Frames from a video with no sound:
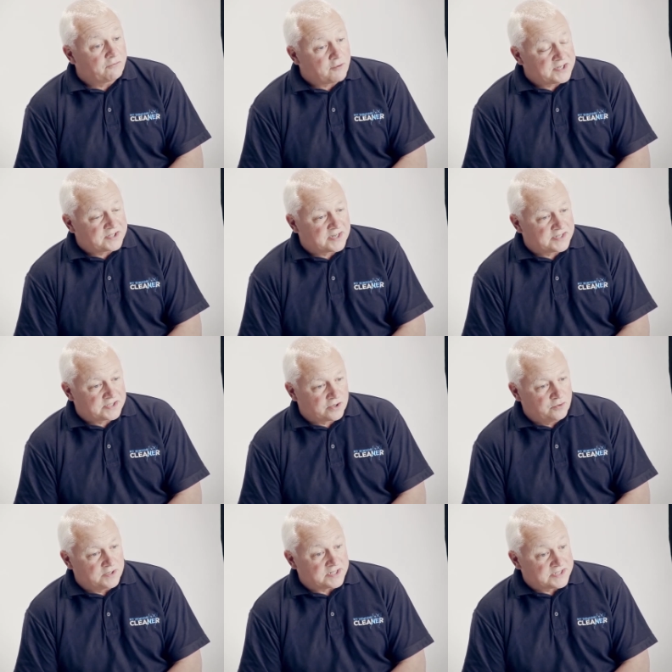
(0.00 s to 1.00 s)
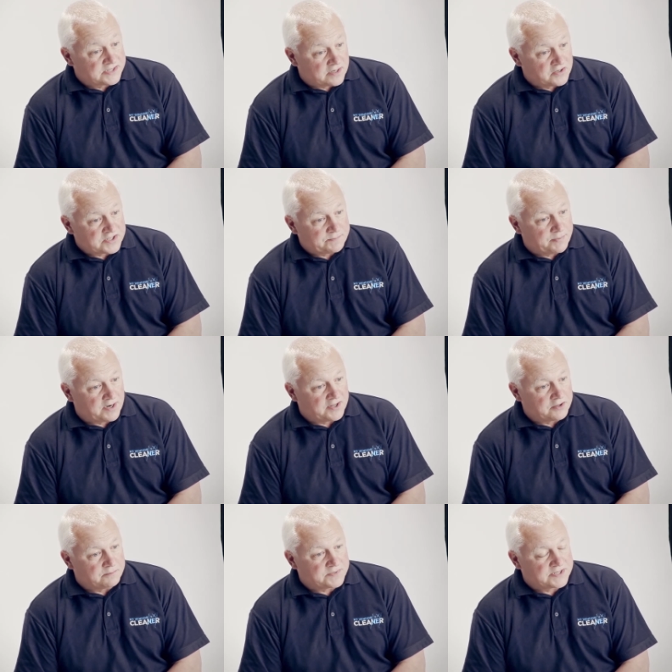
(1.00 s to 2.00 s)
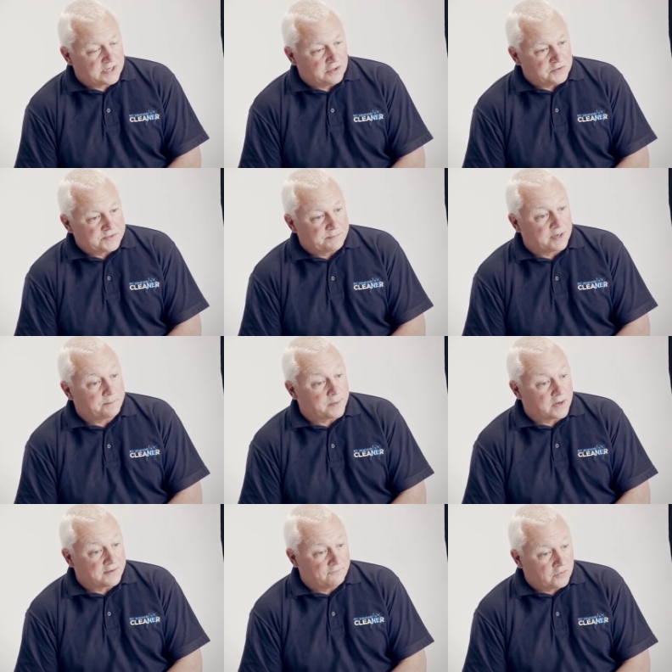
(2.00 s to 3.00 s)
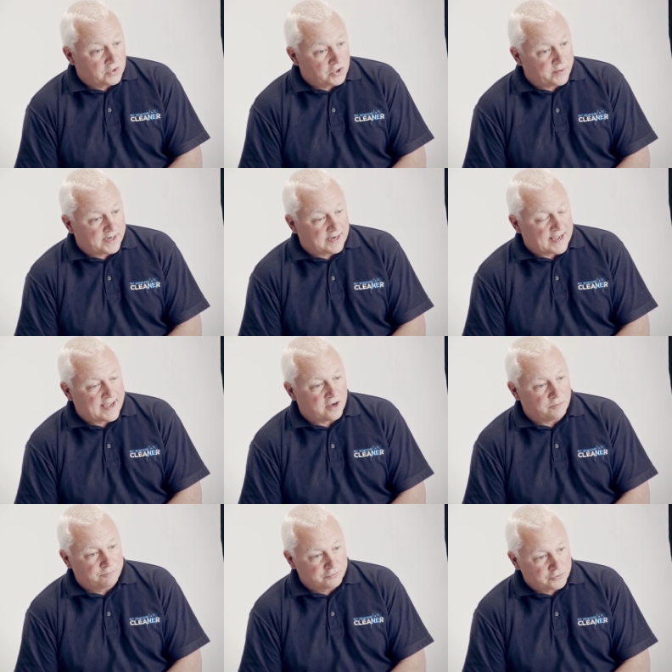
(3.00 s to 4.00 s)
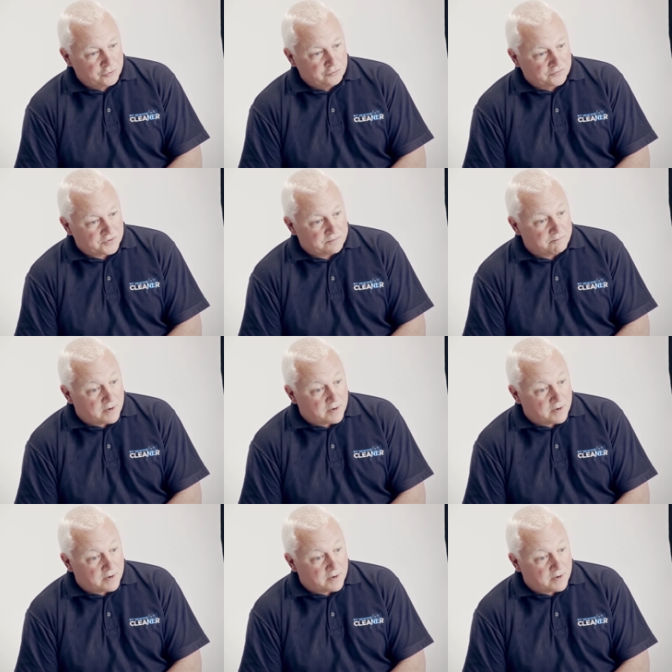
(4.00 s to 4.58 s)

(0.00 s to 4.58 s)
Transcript: a franchise owner starts by themselves, but by following our proven